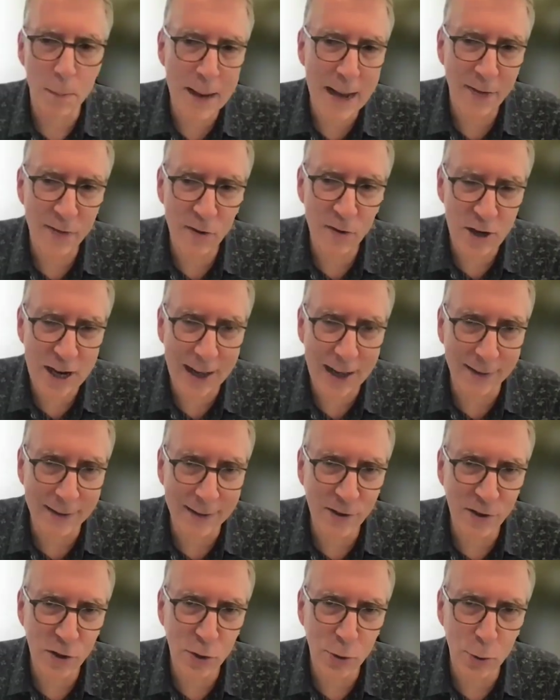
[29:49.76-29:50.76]
are math
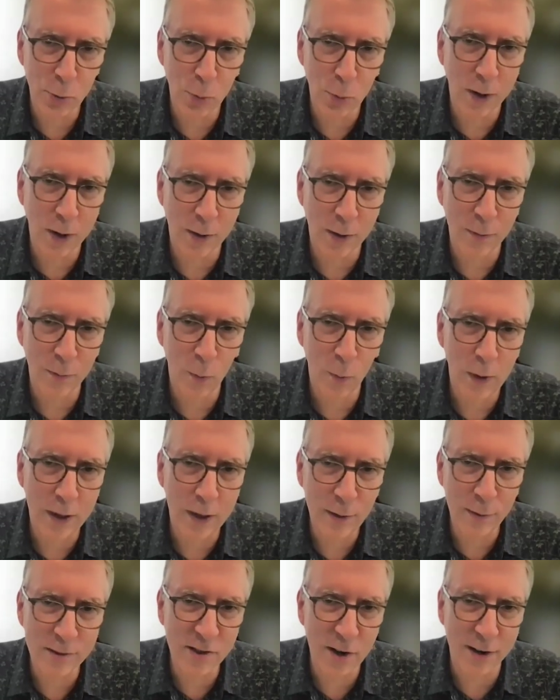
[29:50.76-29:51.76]
challenged, who were,
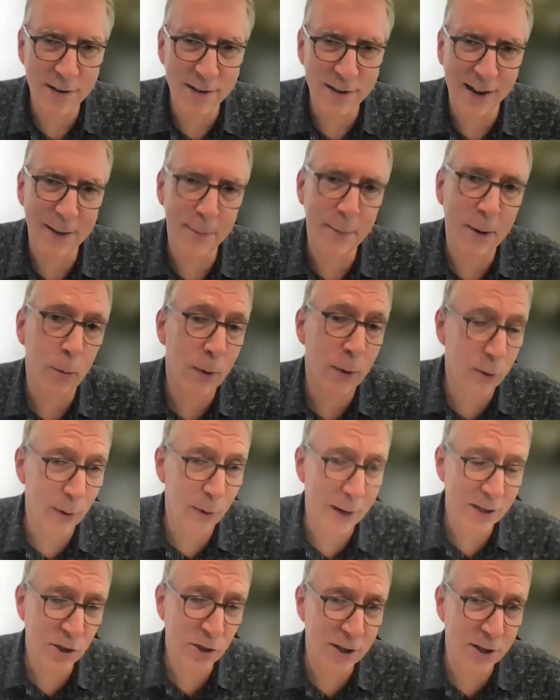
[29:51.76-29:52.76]
when you start talking about
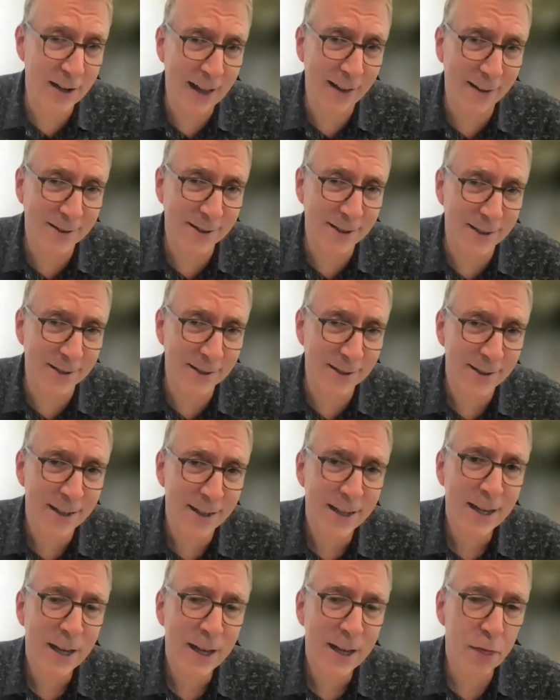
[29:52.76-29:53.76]
regression analysis,
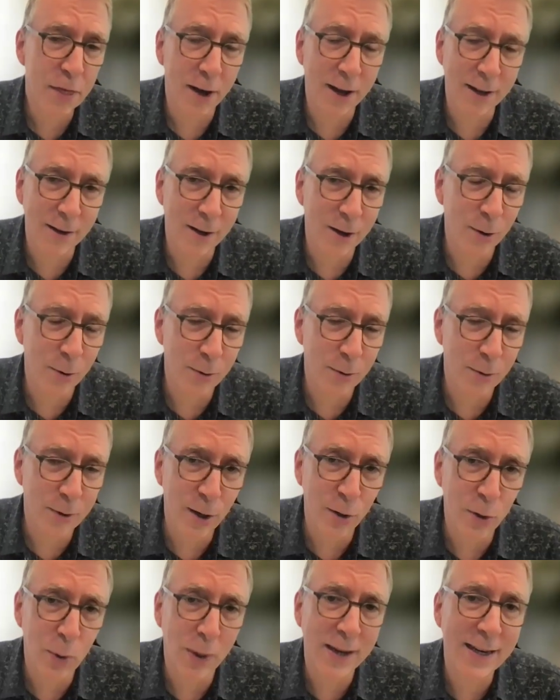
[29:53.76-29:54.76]
thought, oh
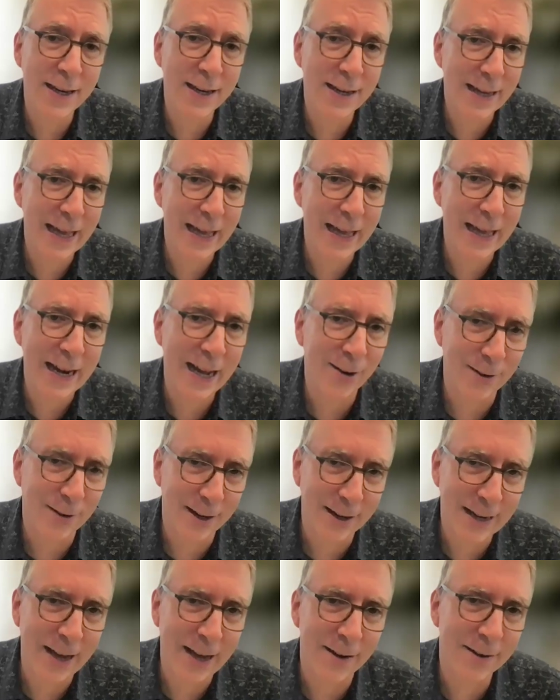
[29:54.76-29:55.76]
no, do I need to get
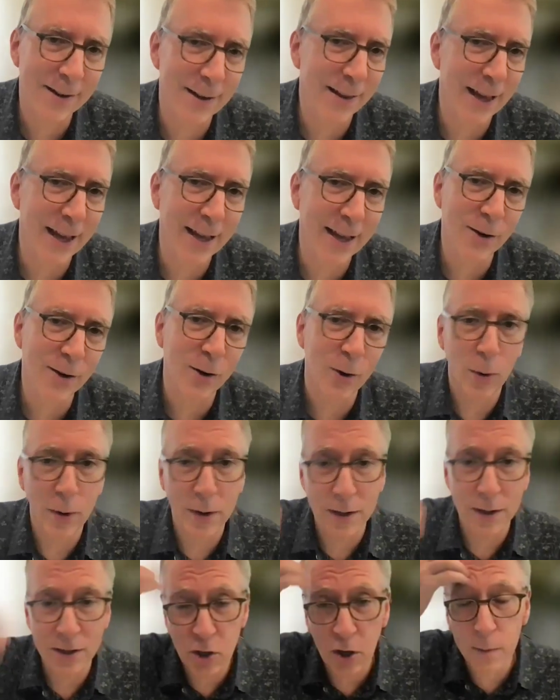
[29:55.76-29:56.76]
out a calculator
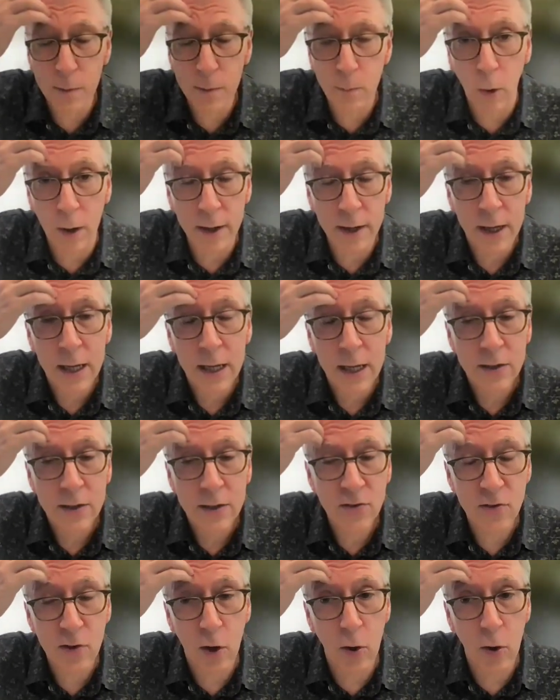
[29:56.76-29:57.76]
or a chalkboard? No.
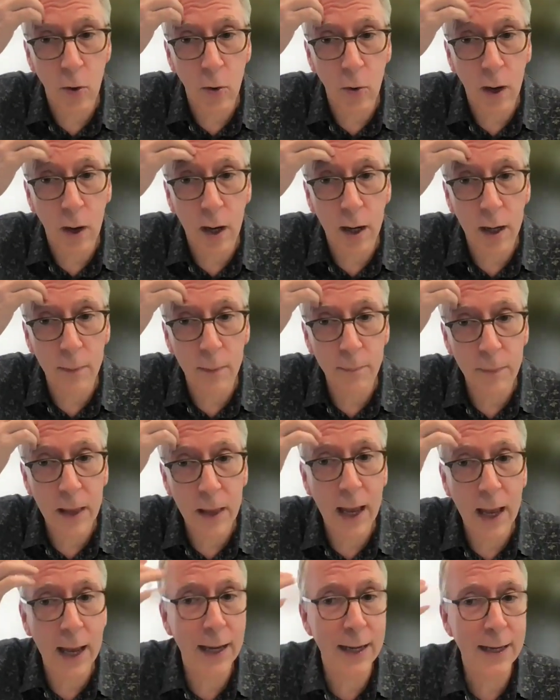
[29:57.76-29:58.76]
So no. Um,
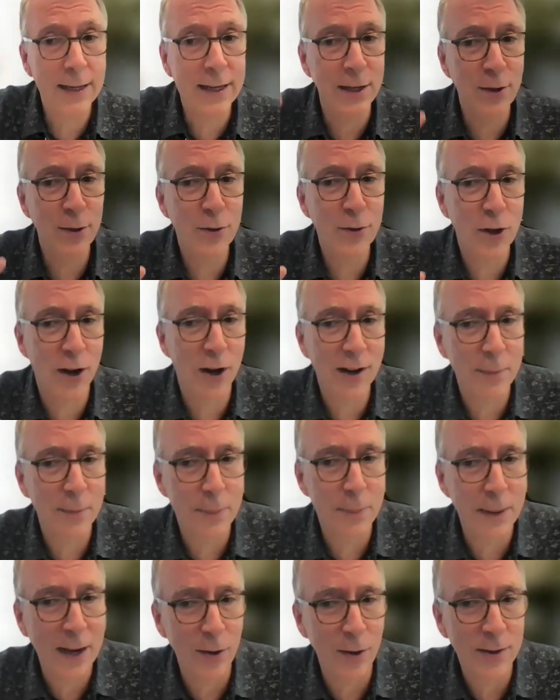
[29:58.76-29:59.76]
can you talk
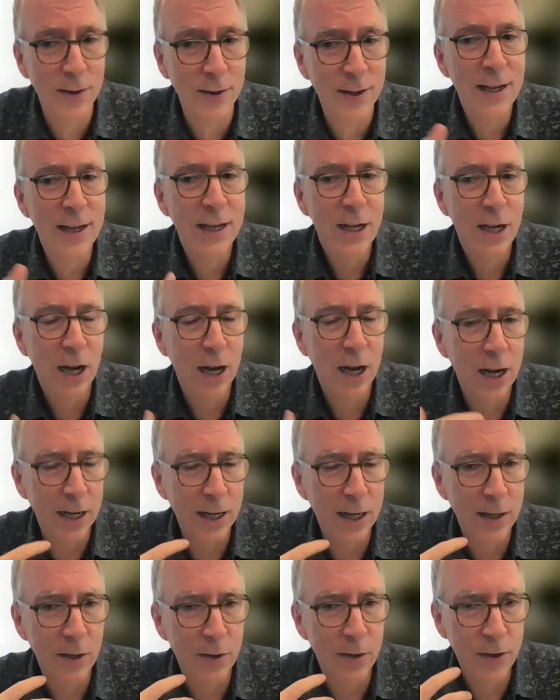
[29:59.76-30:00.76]
about
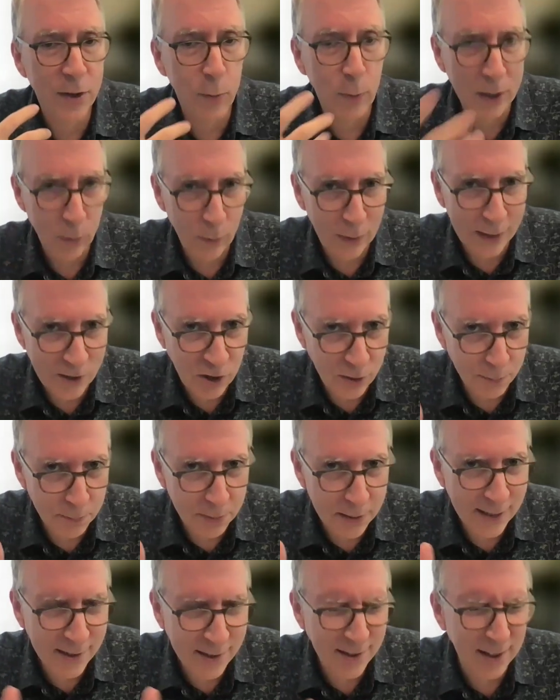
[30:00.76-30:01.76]
Uh, the regression
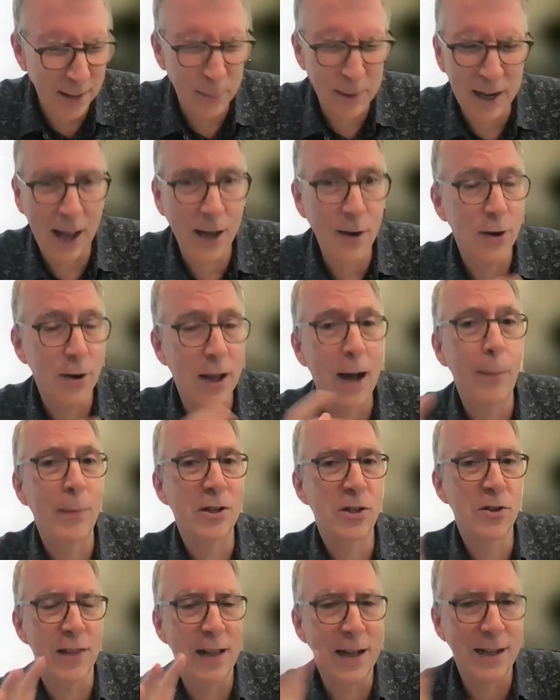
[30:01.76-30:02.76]
piece? I mean, I don't know how
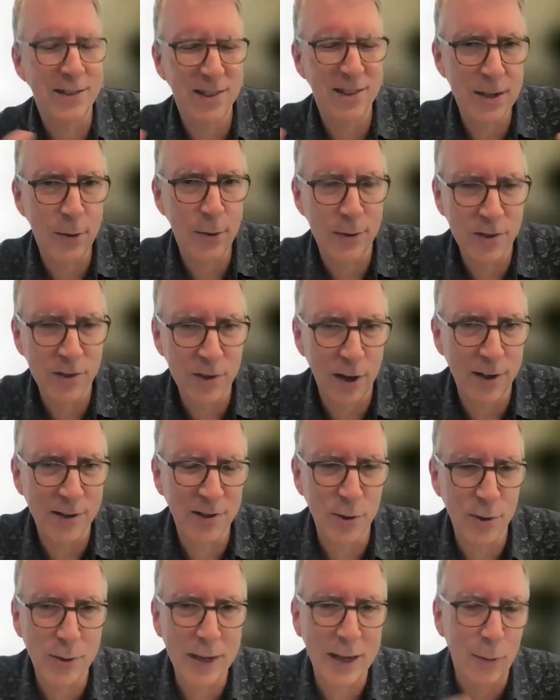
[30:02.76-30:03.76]
much of that secret
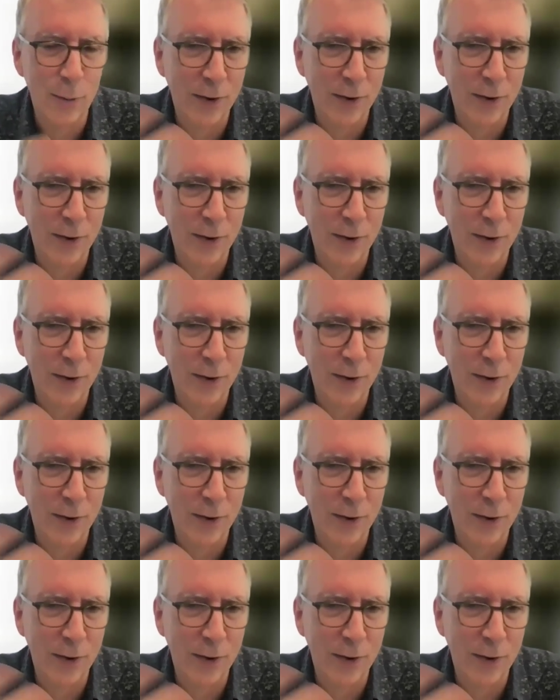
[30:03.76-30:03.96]
sauce you can